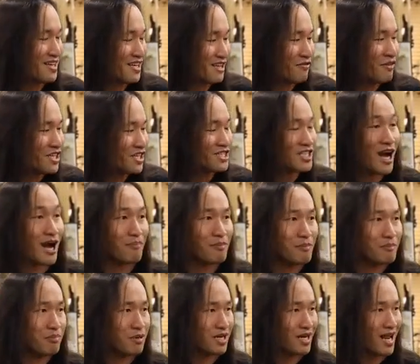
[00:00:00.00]
if a guitar
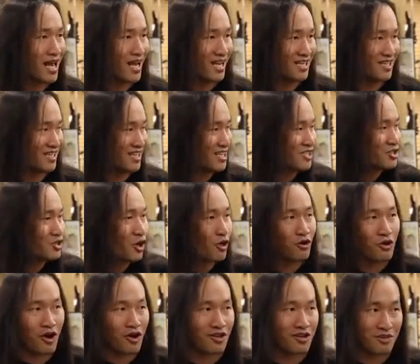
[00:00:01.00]
been played, it's no
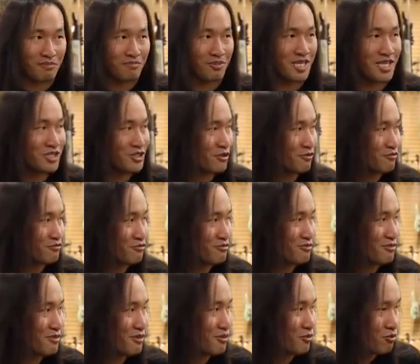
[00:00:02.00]
longer a piece of
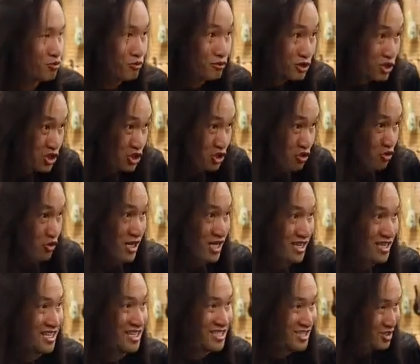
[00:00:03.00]
yeah.
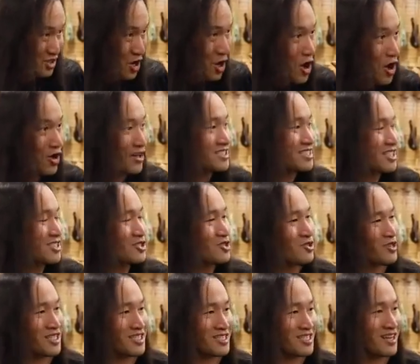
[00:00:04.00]
tree. It's turned
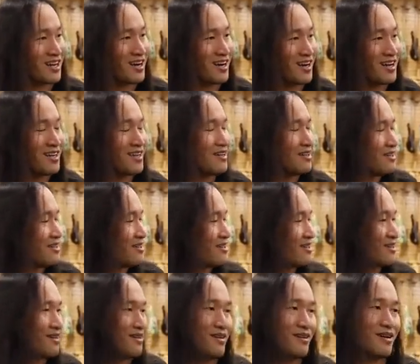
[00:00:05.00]
into a guitar. An
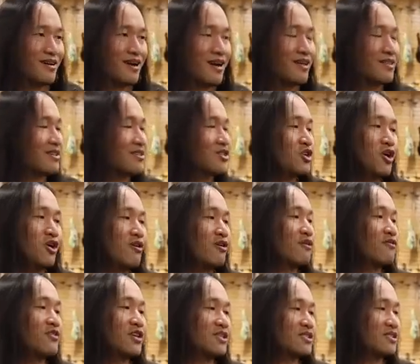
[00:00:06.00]
instrument. And the tone
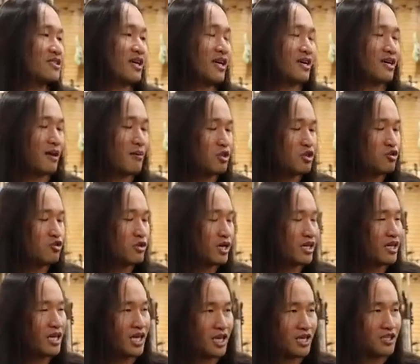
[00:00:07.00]
of this thing, I mean, you
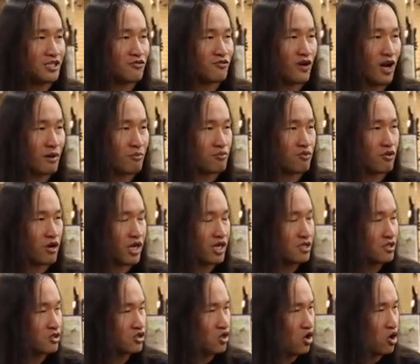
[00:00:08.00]
can hear this
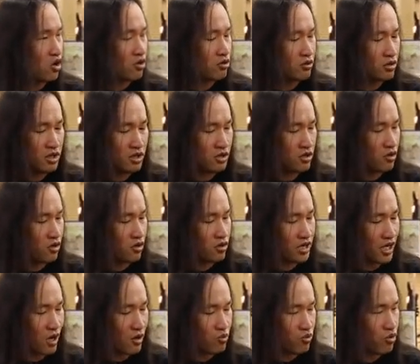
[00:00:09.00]
vibrate. The tone
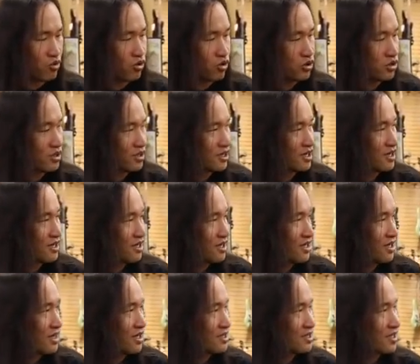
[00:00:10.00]
on that wood
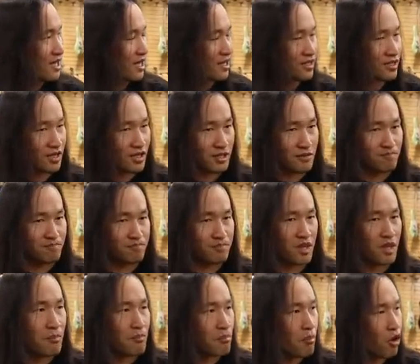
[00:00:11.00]
is like a
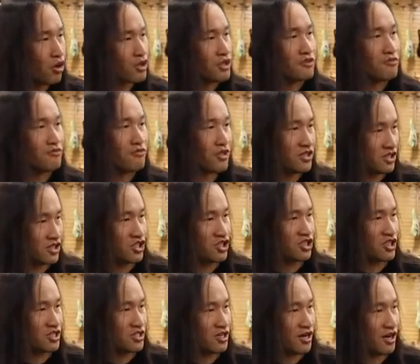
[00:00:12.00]
modern
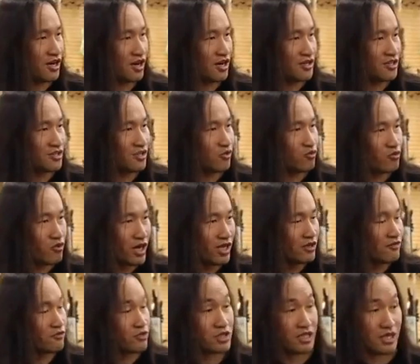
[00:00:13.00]
vintage guitar, you know,
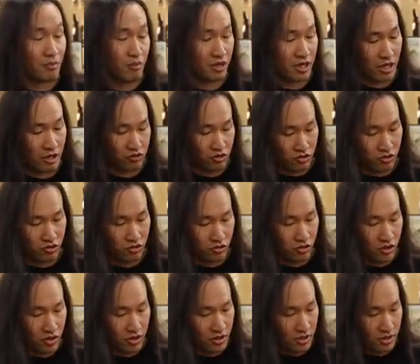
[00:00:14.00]
ready for someone else to